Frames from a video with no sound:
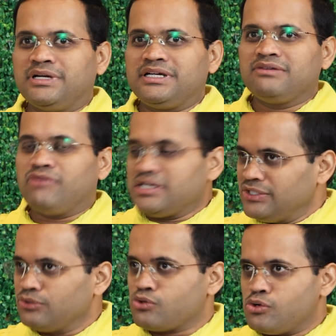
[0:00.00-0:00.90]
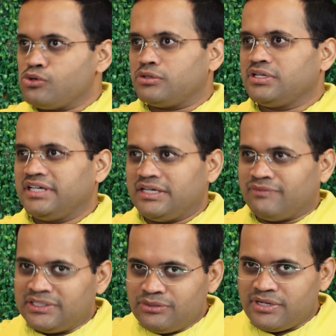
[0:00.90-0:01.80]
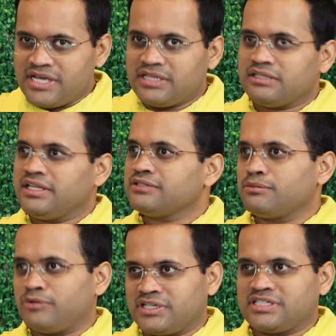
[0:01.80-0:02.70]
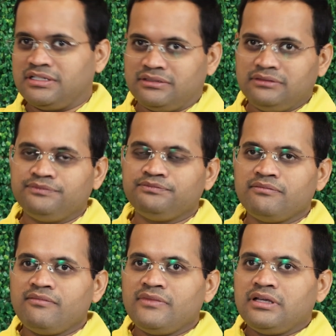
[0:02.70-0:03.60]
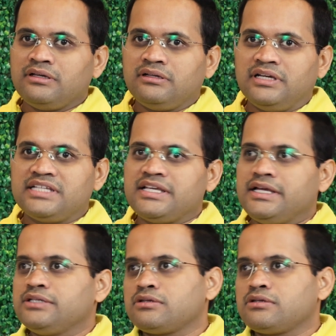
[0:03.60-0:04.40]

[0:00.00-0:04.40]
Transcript: But once you code and once you take the things to production, let's say